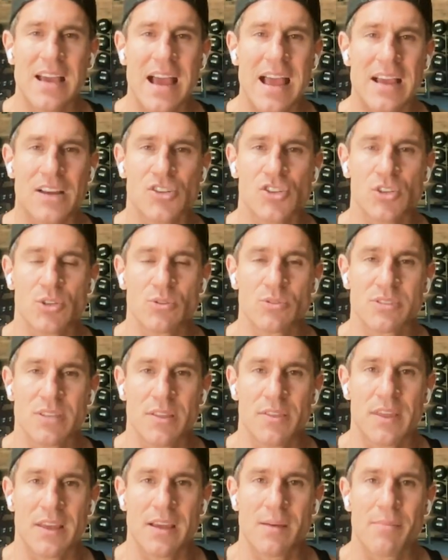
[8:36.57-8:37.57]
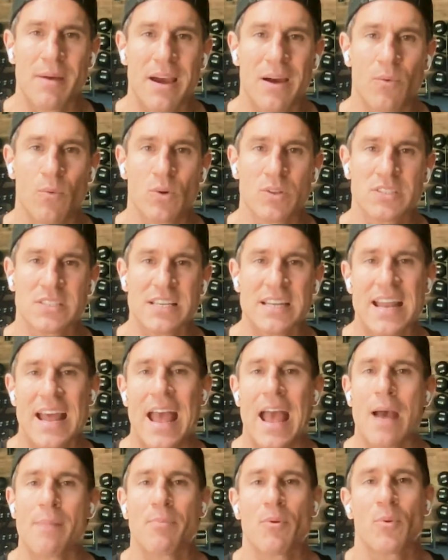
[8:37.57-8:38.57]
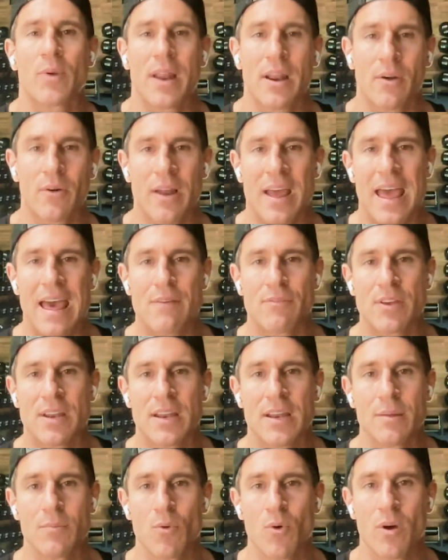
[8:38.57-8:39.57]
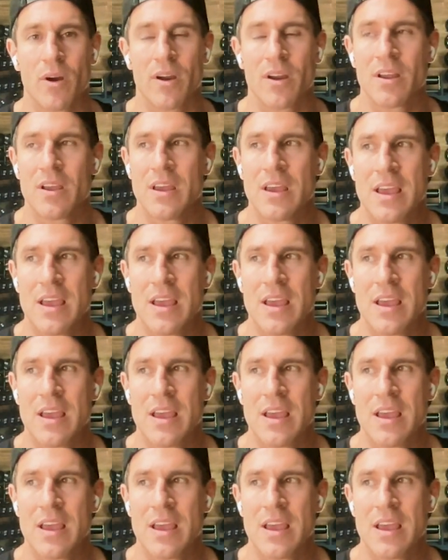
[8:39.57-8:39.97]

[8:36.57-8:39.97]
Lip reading: I actually used to think about what's going to happen when I don't have it anymore.